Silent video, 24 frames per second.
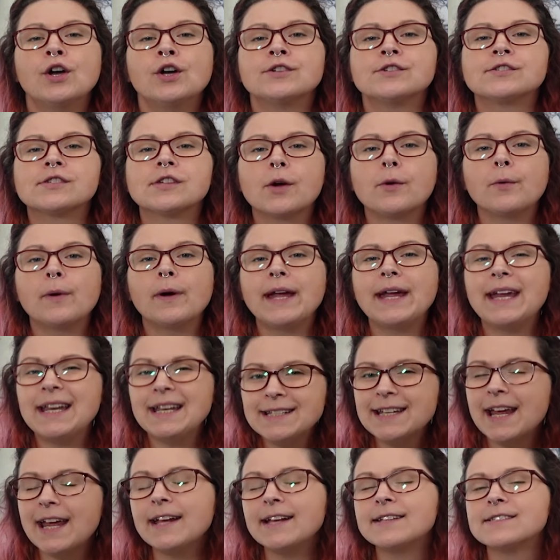So
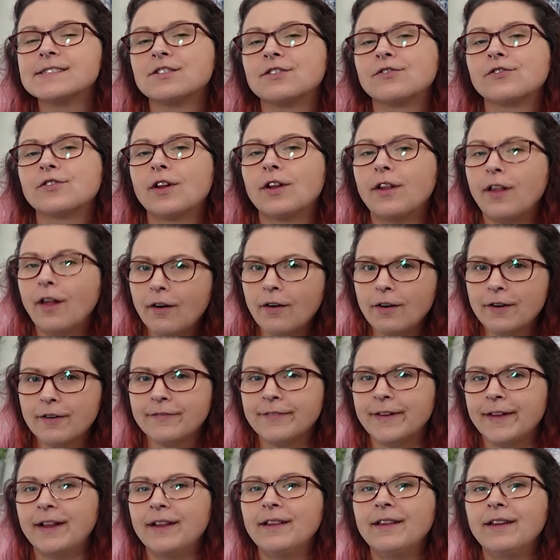intakes of
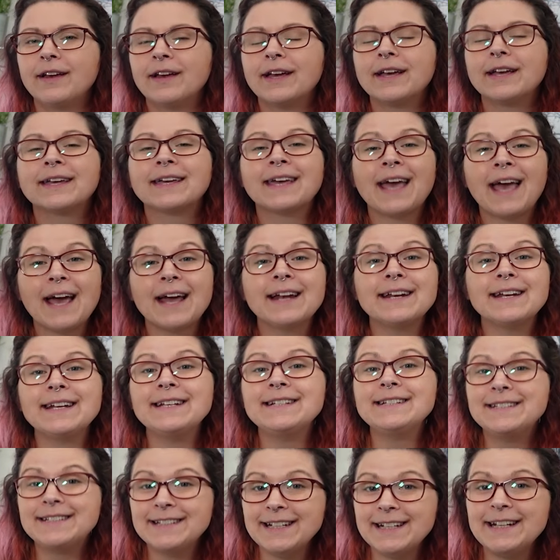chlorophyll can
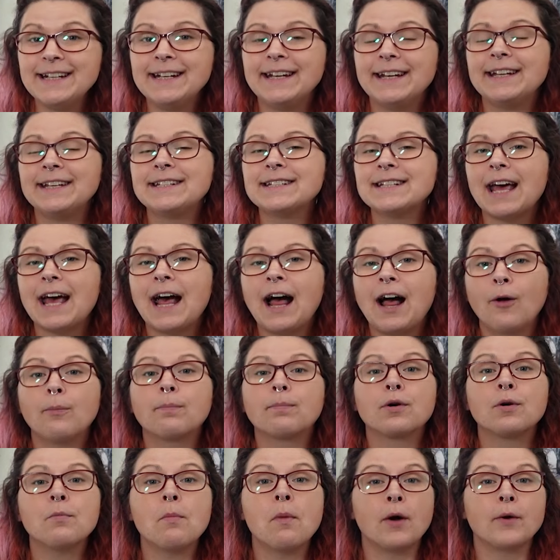indeed help
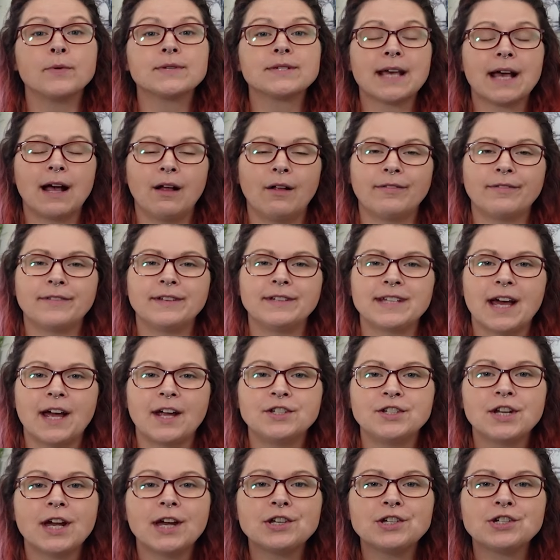promote healthy
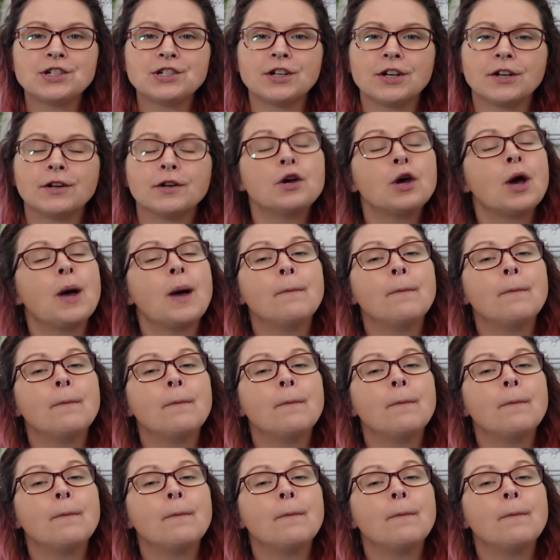digestion